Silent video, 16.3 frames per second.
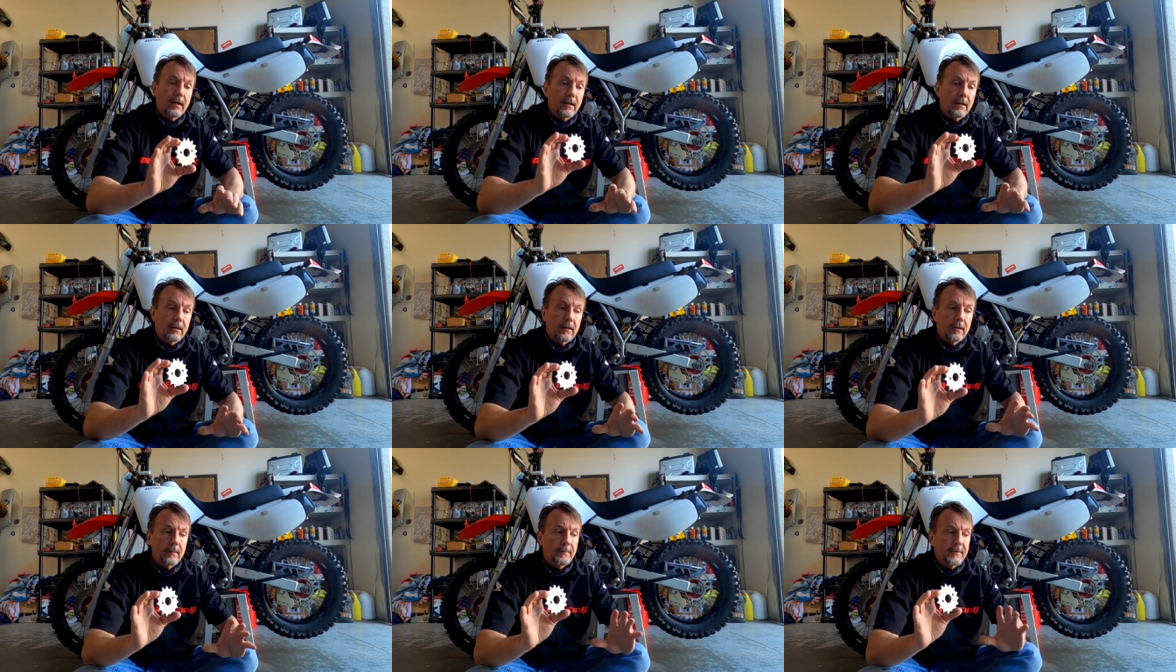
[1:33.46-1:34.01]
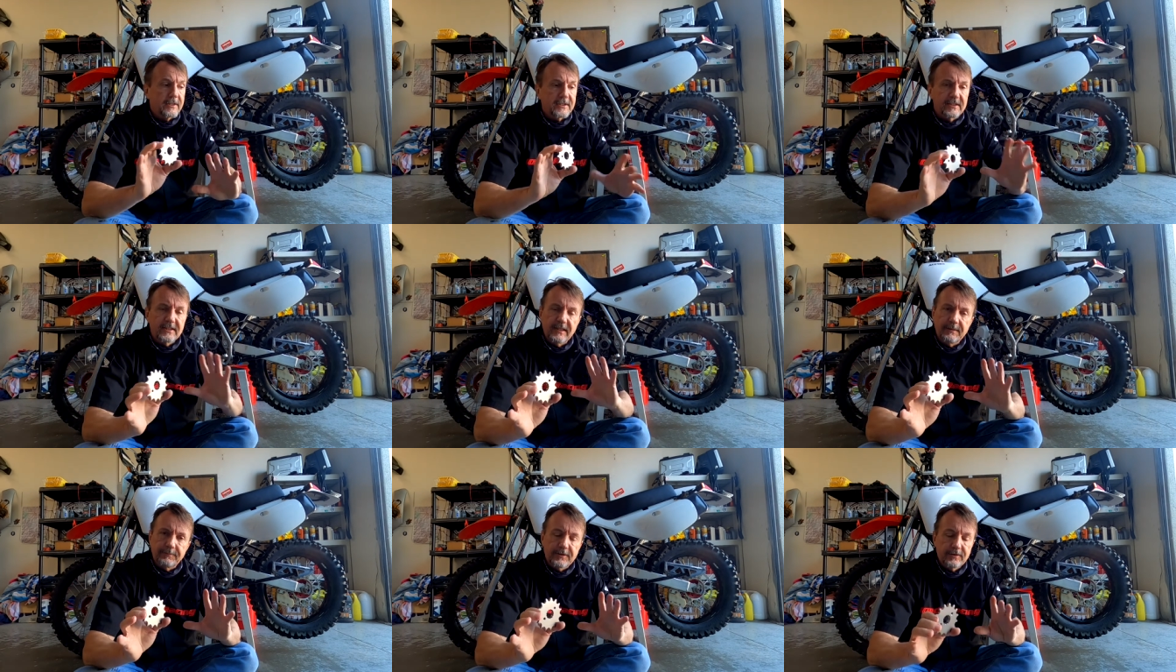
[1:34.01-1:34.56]
gonna
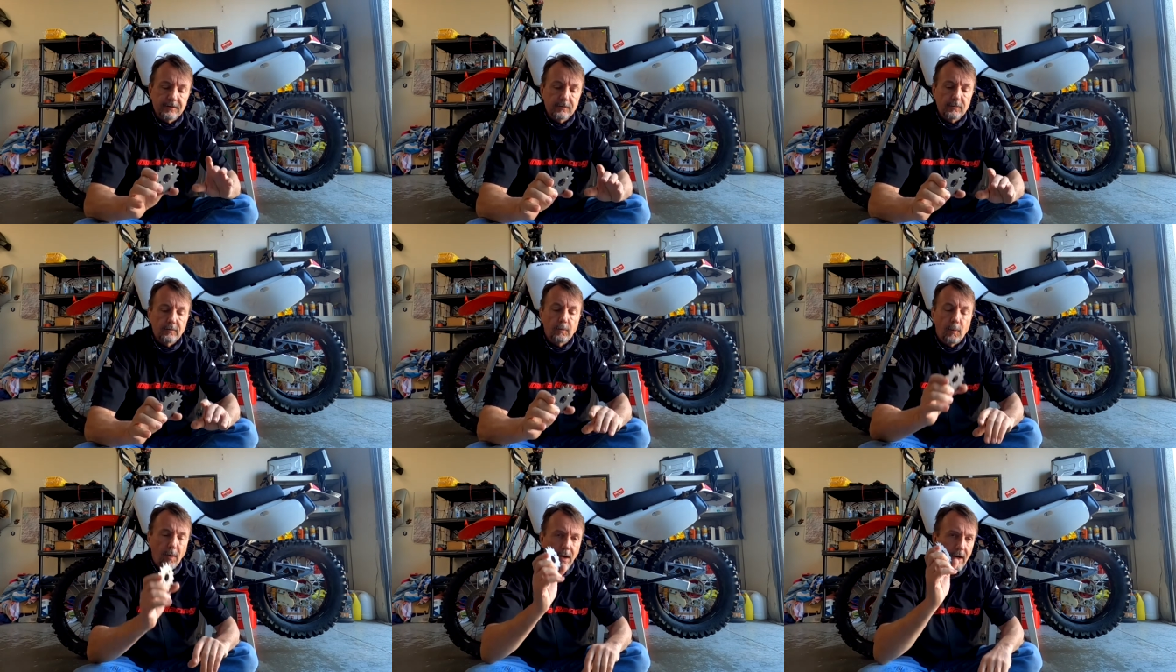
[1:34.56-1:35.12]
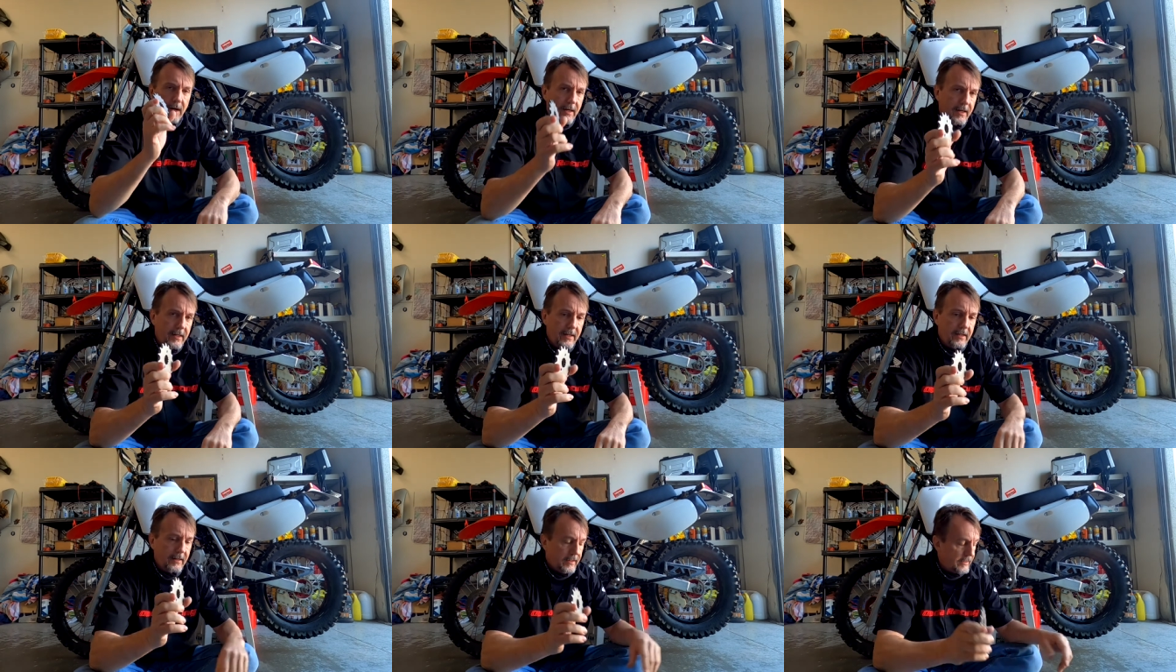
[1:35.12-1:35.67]
skip to
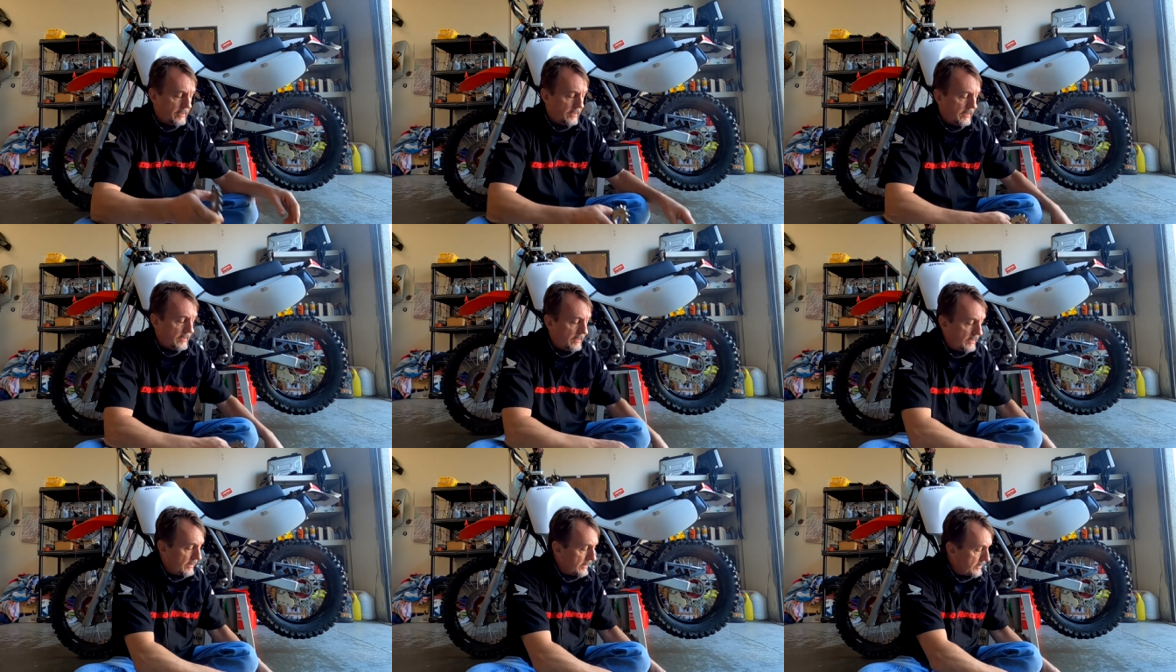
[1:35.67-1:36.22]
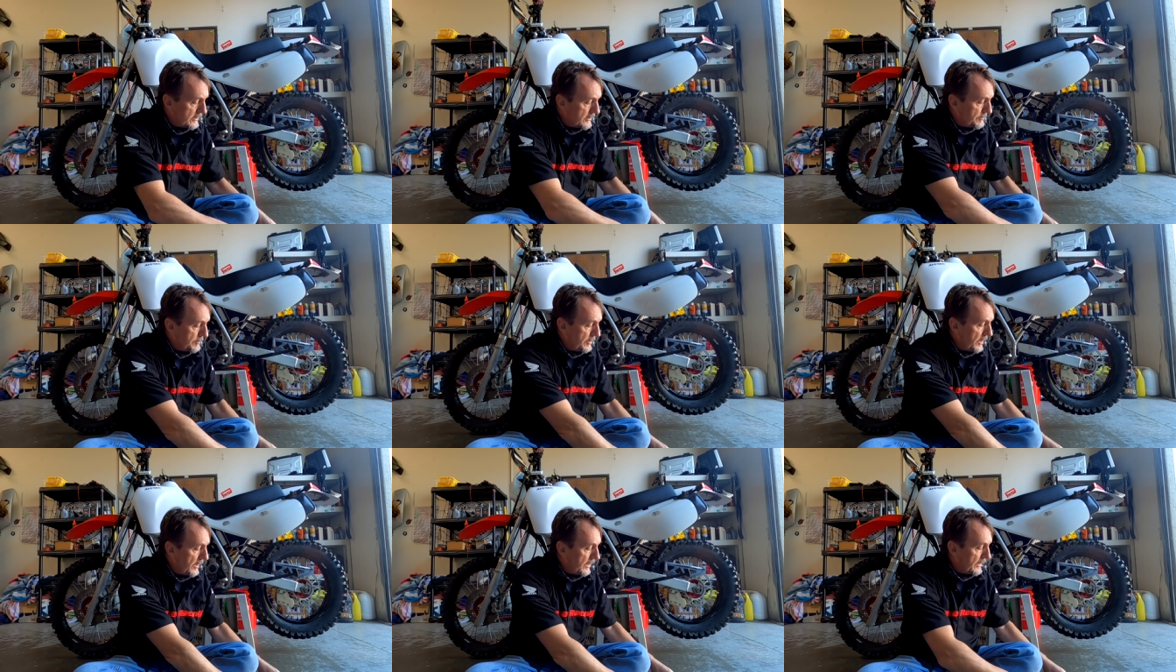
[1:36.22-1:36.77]
why the
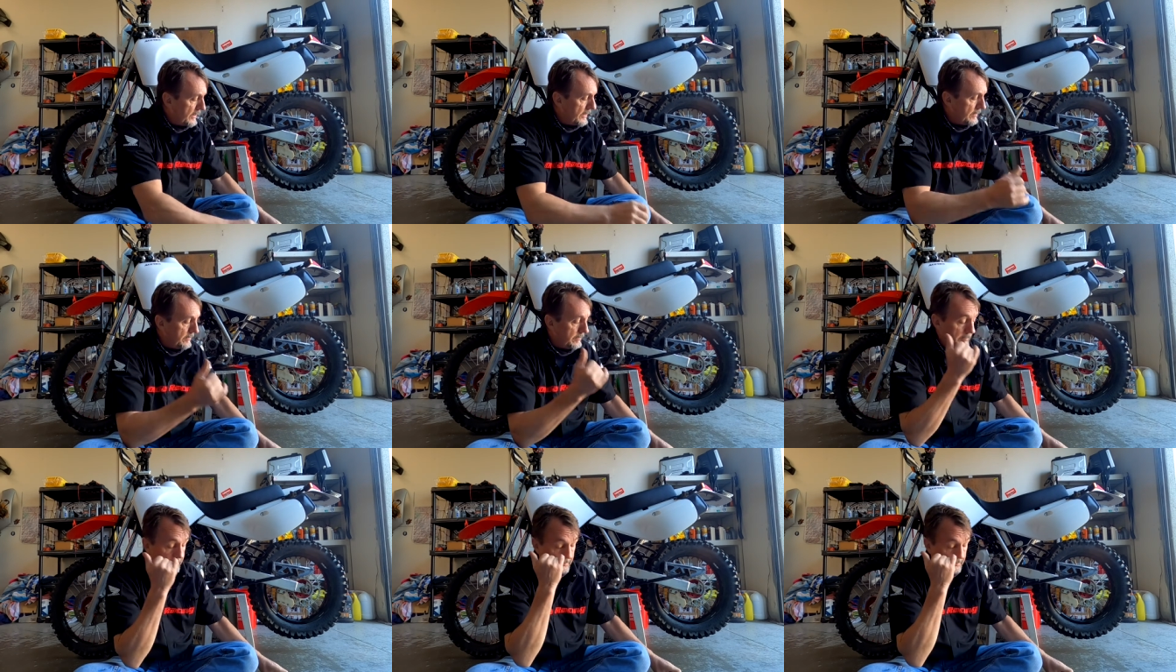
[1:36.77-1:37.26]
sprocket